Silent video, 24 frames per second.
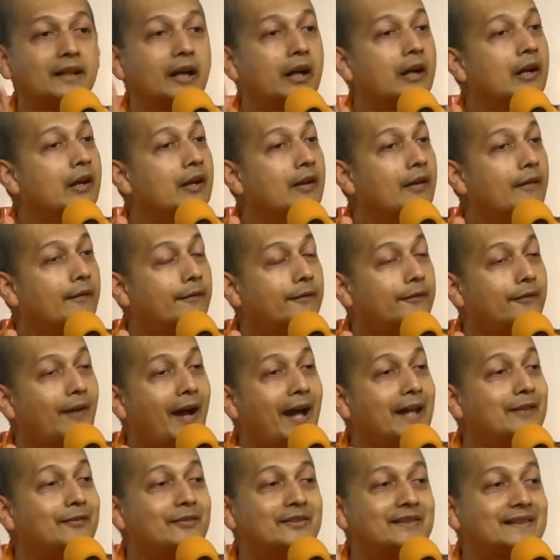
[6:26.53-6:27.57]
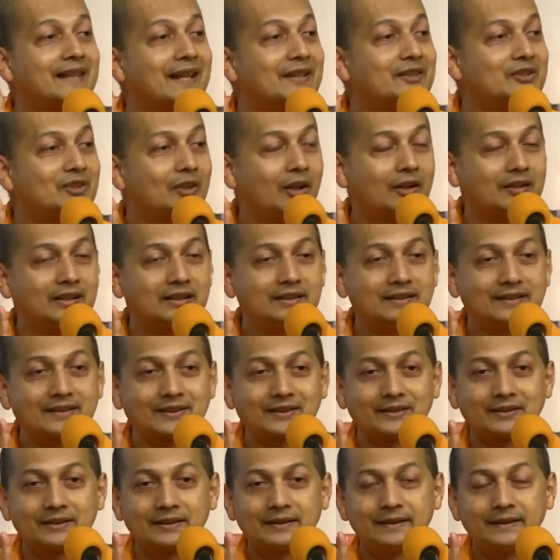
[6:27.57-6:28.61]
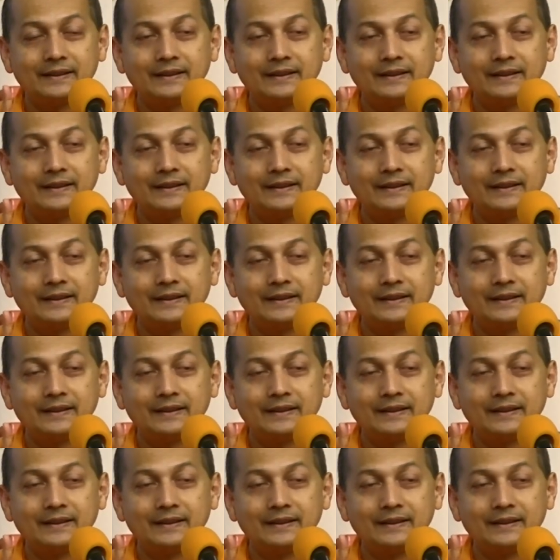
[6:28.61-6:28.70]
are 5 sense organs,